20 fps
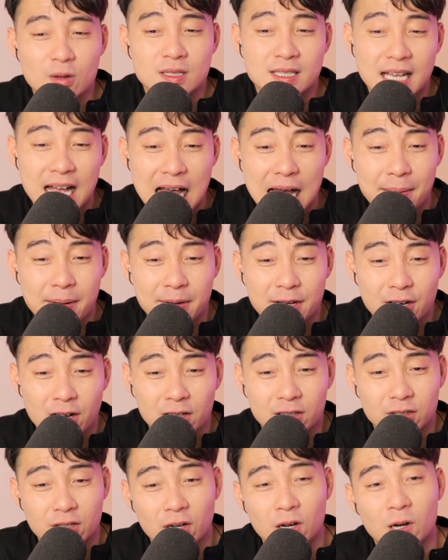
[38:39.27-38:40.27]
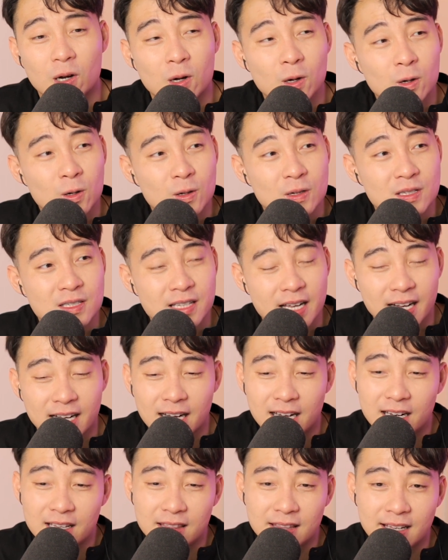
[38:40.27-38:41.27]
salmon on toast, that
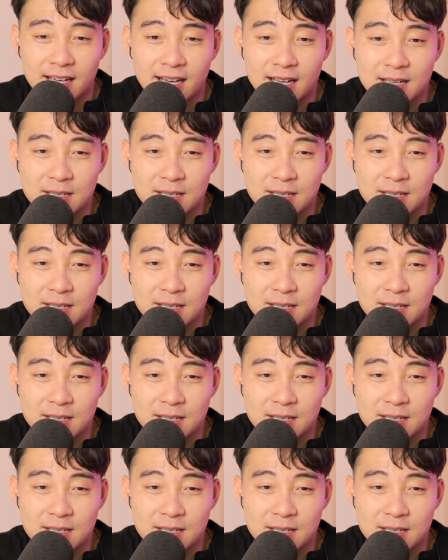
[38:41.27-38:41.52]
kind of thing.